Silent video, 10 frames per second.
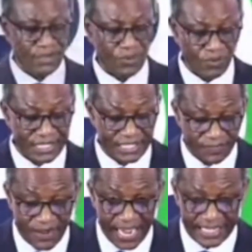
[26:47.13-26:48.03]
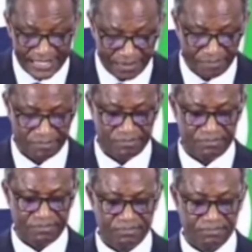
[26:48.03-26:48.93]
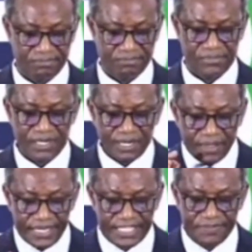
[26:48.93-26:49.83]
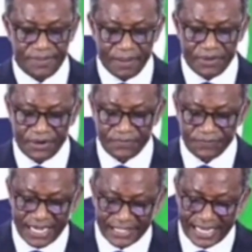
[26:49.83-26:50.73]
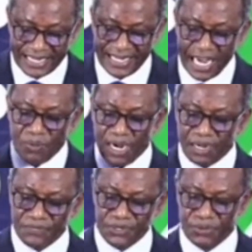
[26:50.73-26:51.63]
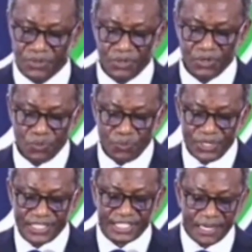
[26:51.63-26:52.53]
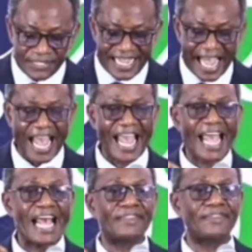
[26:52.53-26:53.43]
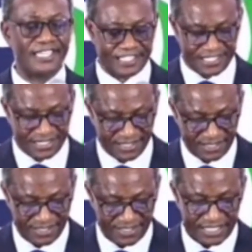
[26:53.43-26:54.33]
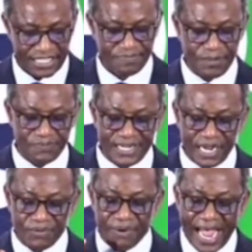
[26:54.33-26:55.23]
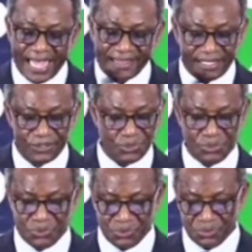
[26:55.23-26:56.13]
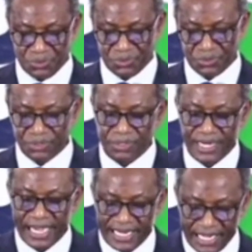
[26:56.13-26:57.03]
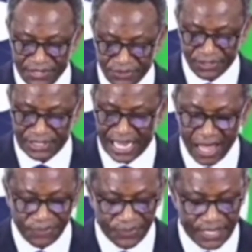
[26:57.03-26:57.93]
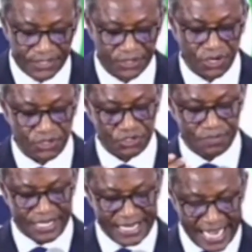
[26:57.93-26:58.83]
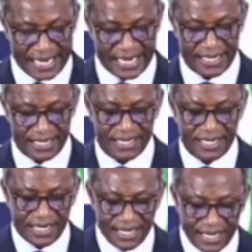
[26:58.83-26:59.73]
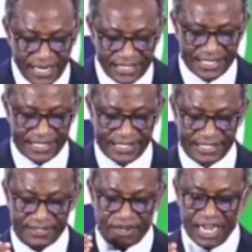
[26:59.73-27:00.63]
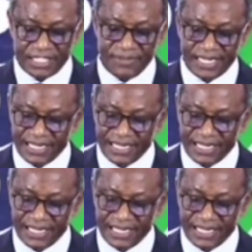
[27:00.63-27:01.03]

which defines them. This may be reflected in their worldview, which shapes their ethics, simply put, the right thing to do, and ethos, how things ought to be done. It is ultimately